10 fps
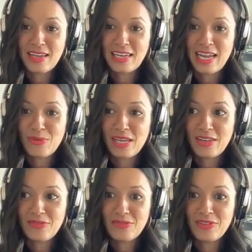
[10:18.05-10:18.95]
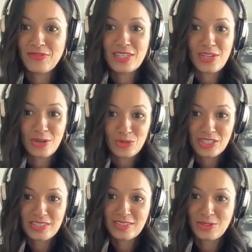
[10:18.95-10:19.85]
And now we have 50
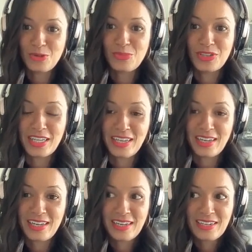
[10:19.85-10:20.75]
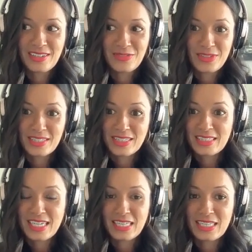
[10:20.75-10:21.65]
coaches globally
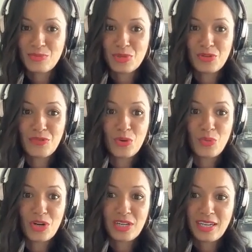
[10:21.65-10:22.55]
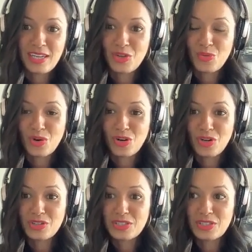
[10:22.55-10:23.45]
facilitating this beautiful work in the
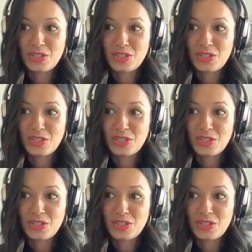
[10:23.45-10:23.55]
world.